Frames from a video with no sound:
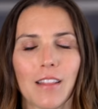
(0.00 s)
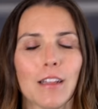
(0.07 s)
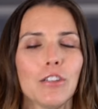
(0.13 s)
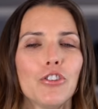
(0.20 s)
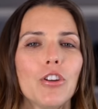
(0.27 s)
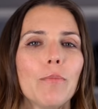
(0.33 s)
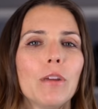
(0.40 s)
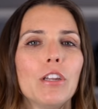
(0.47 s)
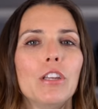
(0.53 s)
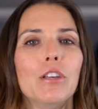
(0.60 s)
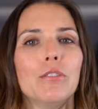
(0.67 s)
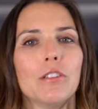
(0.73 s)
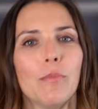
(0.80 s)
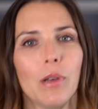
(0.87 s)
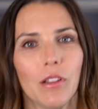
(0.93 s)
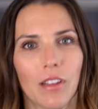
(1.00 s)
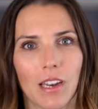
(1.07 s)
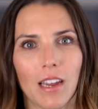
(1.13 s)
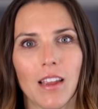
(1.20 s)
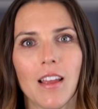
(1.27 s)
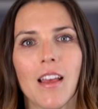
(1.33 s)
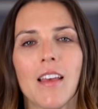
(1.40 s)
Let's jump into
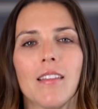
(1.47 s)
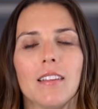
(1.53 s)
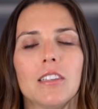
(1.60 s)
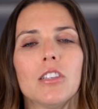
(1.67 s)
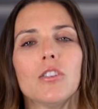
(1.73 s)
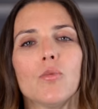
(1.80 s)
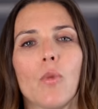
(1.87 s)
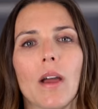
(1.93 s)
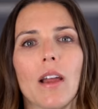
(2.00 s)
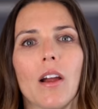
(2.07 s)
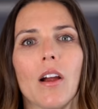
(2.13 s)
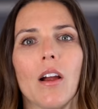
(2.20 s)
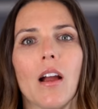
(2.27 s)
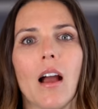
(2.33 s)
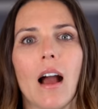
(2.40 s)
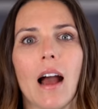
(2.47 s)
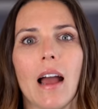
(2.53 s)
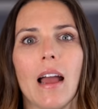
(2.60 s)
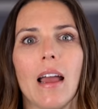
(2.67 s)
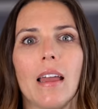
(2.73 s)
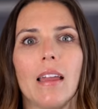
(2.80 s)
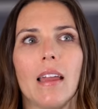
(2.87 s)
usability. This is where
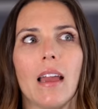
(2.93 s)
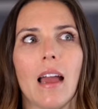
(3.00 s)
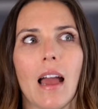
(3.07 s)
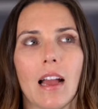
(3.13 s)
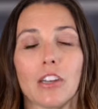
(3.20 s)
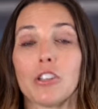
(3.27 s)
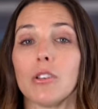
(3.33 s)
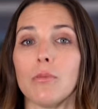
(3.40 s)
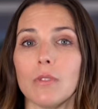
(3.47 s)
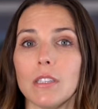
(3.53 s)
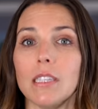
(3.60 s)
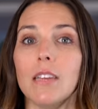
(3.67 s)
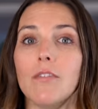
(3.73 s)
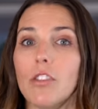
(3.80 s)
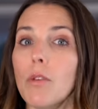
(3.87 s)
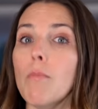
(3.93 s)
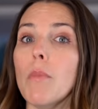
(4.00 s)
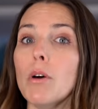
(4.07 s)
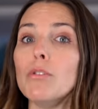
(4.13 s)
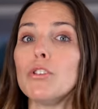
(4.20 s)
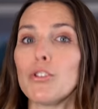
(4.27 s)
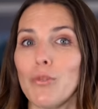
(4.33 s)
I actually received the
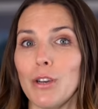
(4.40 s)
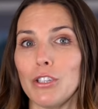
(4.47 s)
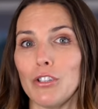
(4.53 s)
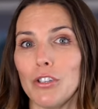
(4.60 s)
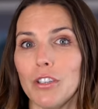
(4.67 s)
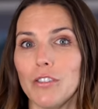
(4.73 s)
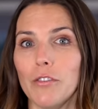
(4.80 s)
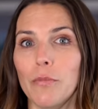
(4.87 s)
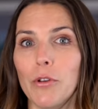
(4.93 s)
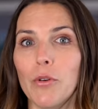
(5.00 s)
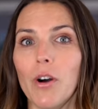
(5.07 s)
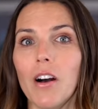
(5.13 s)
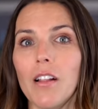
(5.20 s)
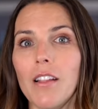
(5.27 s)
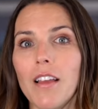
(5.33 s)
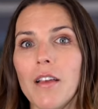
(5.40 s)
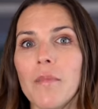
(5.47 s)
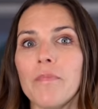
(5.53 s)
most questions from you all.